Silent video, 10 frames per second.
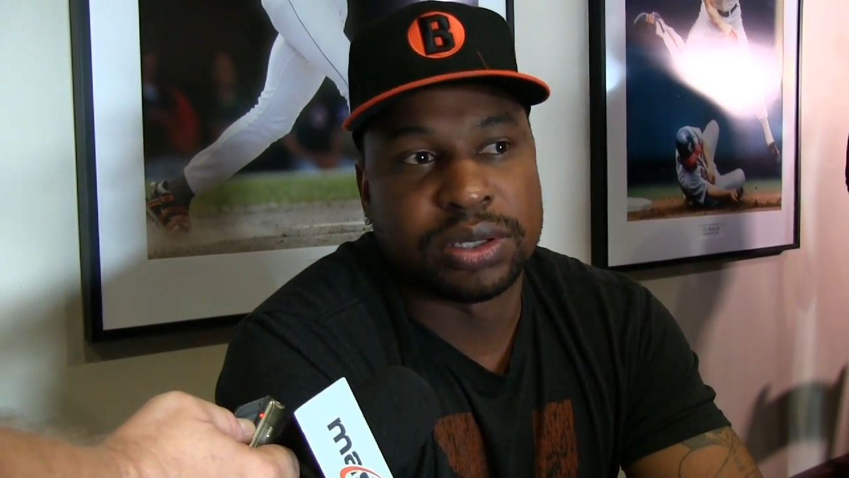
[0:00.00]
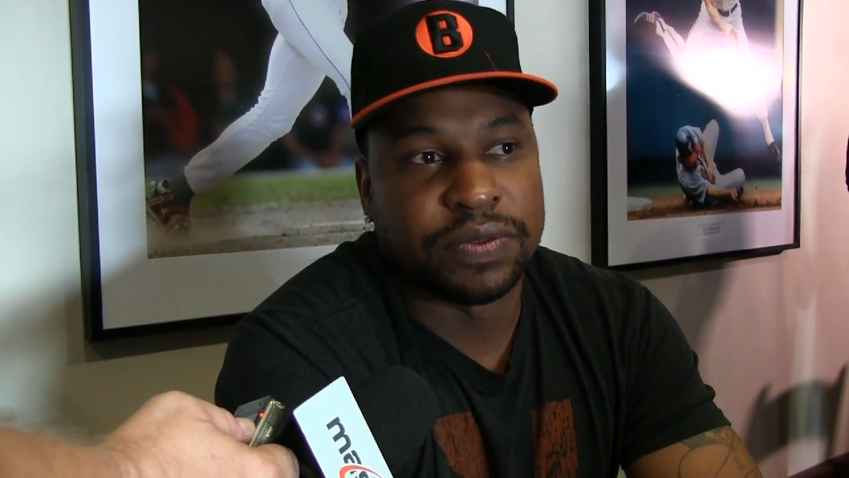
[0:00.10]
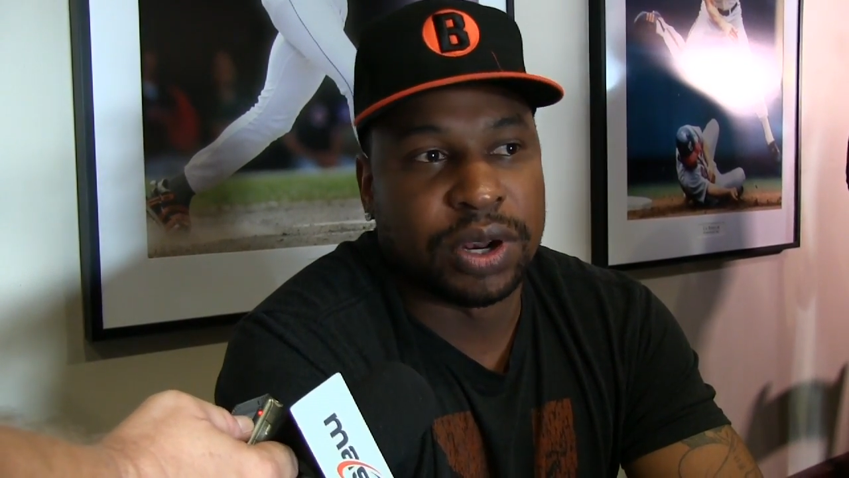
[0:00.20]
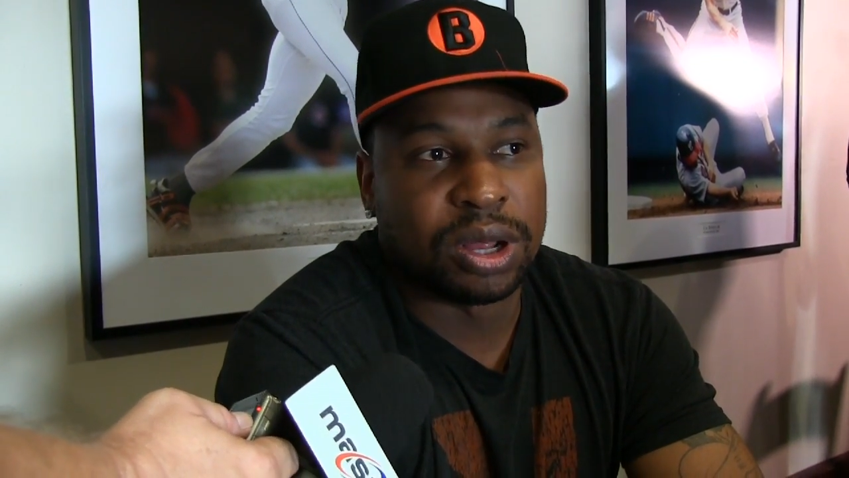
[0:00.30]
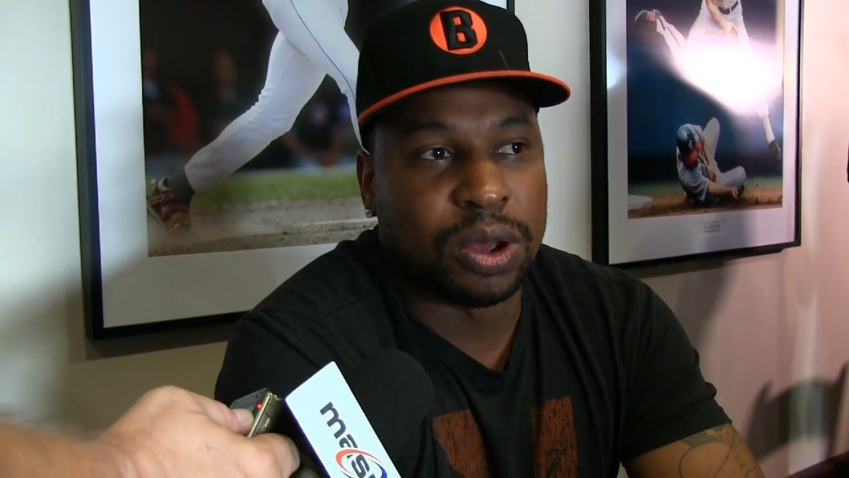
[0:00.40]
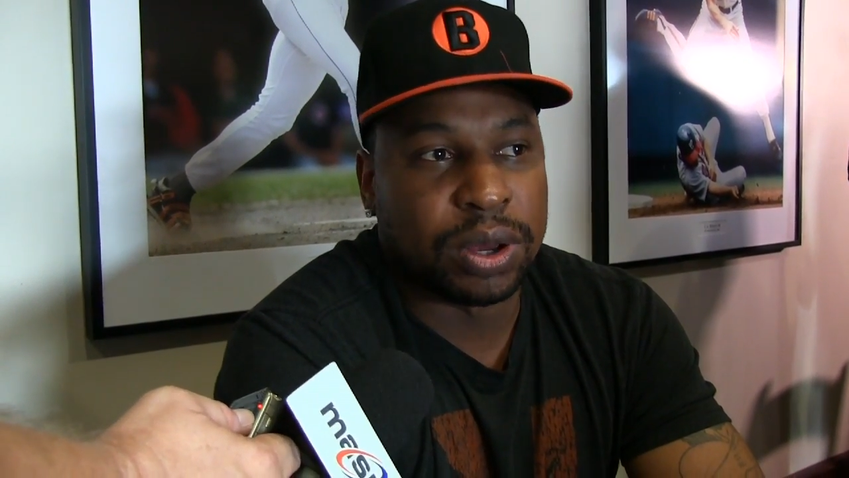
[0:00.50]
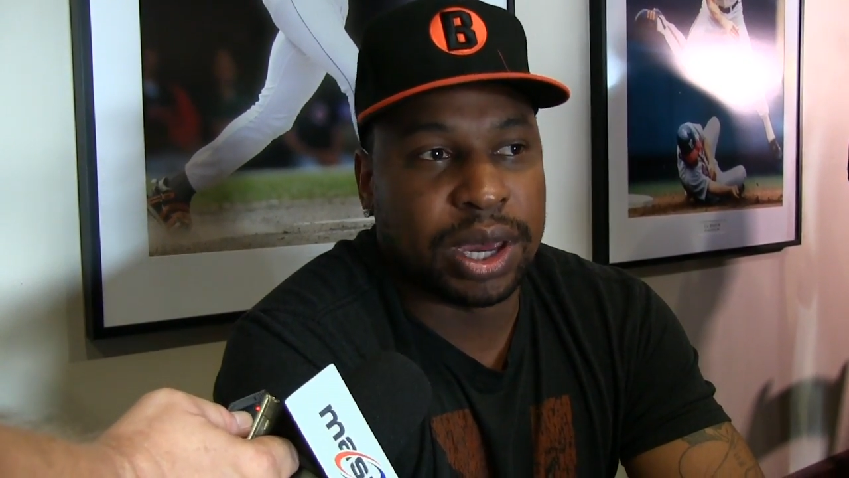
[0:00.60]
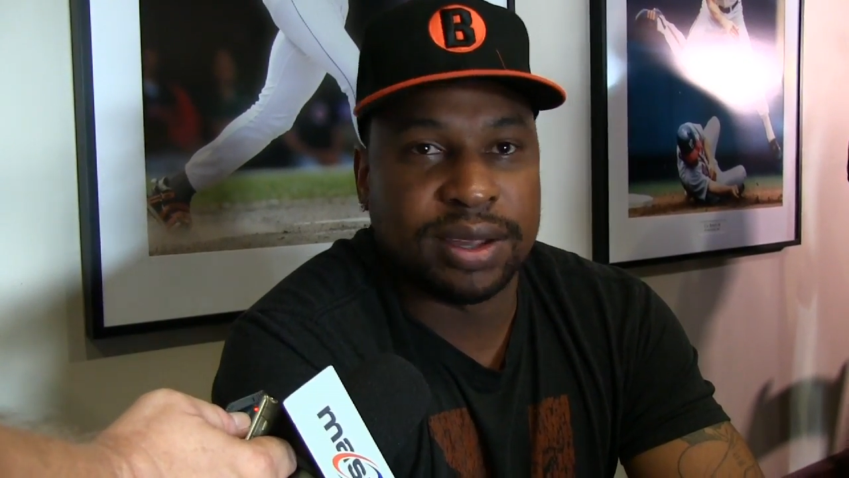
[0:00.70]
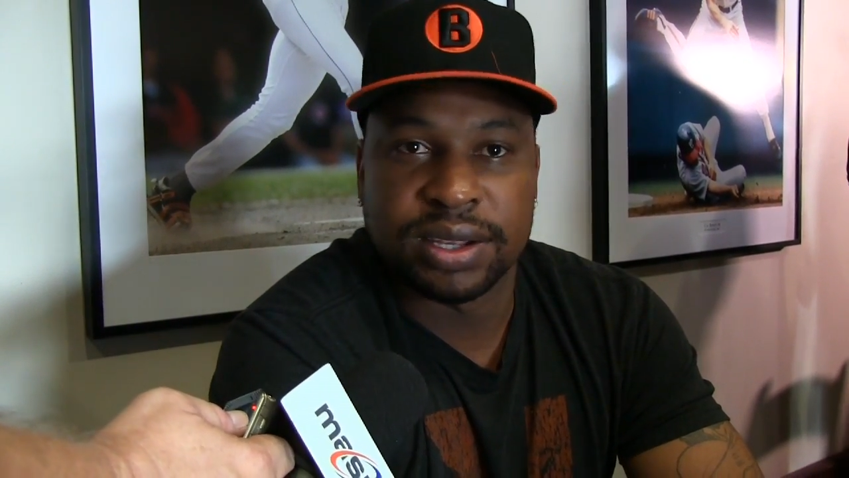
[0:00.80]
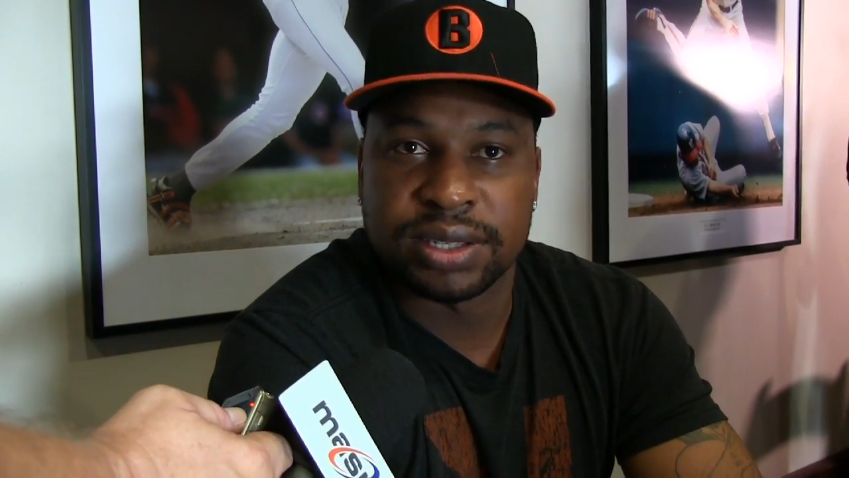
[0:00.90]
If you don't
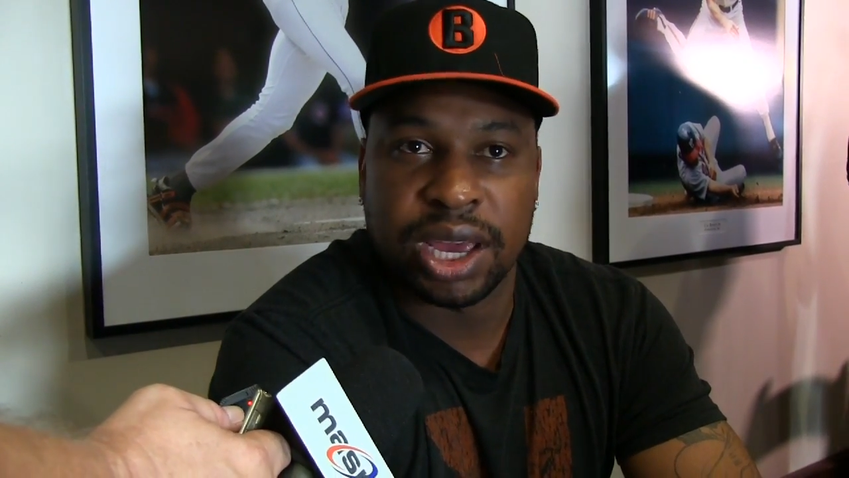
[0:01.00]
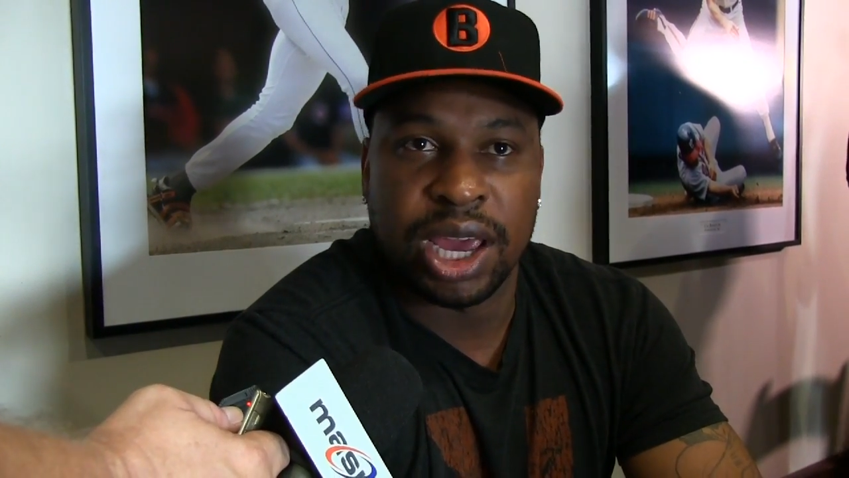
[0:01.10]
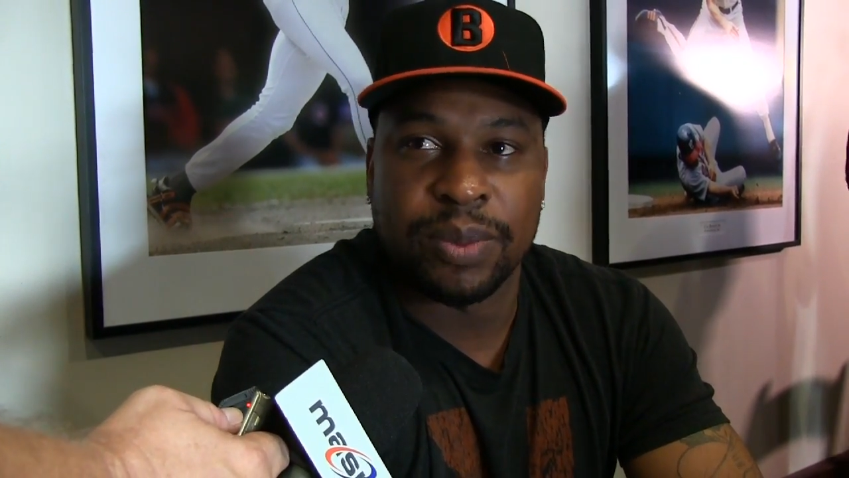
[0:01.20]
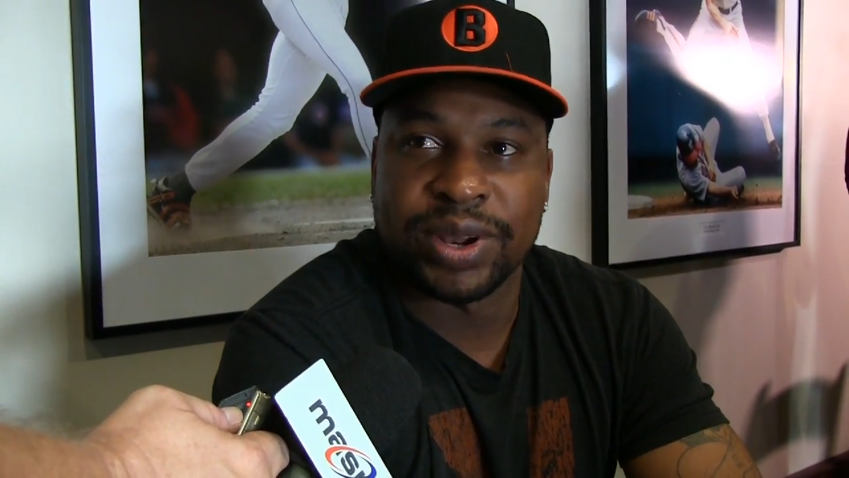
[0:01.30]
locate in this game,